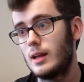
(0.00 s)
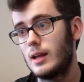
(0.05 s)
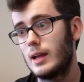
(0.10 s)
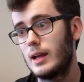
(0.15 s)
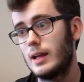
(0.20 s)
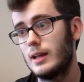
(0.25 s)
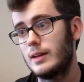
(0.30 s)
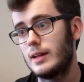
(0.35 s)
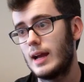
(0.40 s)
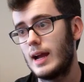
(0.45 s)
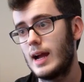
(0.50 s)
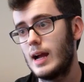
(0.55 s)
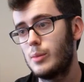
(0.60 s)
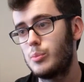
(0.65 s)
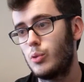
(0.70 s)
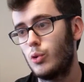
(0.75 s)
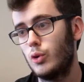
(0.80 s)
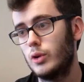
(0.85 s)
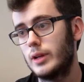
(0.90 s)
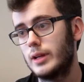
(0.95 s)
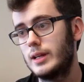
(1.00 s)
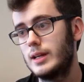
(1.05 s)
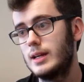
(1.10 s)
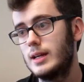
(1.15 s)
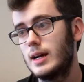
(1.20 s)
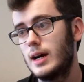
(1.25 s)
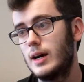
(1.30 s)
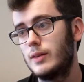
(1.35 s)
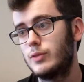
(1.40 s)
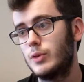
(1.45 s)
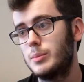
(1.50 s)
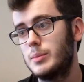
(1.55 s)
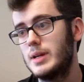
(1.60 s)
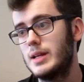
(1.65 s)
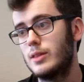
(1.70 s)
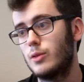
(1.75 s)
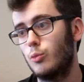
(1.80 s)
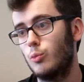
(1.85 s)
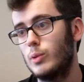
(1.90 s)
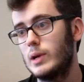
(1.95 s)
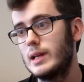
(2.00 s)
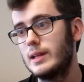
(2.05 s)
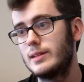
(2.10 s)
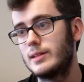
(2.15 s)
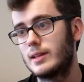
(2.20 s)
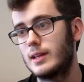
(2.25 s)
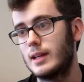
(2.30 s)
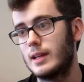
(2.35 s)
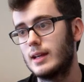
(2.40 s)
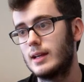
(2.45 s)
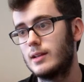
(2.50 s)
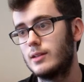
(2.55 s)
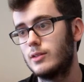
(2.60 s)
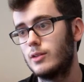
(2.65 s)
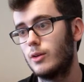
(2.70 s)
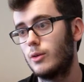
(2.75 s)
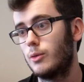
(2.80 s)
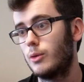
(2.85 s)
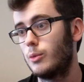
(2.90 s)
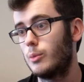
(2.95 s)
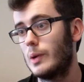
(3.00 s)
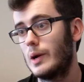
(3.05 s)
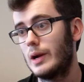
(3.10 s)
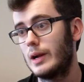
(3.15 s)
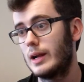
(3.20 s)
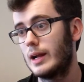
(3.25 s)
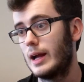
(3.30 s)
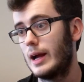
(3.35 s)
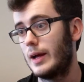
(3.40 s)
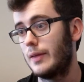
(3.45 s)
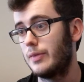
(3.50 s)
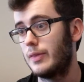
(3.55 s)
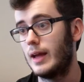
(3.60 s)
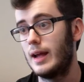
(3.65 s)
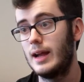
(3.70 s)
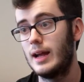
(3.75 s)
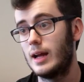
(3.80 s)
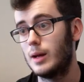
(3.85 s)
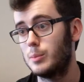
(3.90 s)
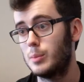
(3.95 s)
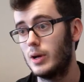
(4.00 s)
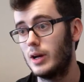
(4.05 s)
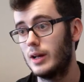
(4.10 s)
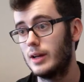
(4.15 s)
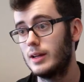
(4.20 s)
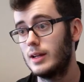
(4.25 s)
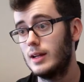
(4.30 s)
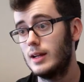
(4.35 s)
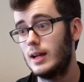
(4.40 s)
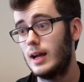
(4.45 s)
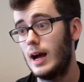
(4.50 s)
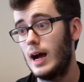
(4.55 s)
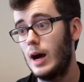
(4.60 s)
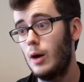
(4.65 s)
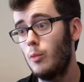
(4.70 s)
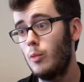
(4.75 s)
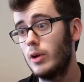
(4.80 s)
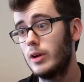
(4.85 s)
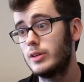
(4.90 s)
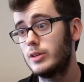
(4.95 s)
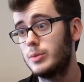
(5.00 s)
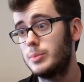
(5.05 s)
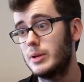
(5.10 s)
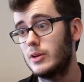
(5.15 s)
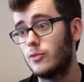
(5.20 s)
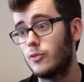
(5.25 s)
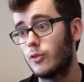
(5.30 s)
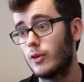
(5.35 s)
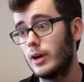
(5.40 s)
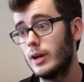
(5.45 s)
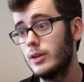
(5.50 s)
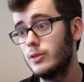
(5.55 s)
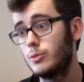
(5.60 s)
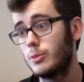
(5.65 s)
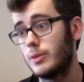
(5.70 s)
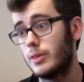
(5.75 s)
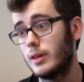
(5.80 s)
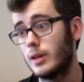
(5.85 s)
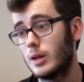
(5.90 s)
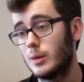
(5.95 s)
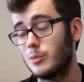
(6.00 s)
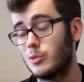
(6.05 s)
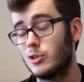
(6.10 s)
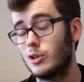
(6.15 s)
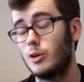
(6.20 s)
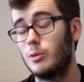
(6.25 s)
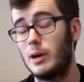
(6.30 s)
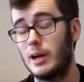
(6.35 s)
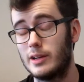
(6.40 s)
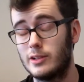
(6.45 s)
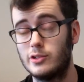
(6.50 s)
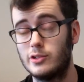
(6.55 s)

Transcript: an apple and he offered me the whiskey. Don't know where he got that, but I wanted to be friends with him, so I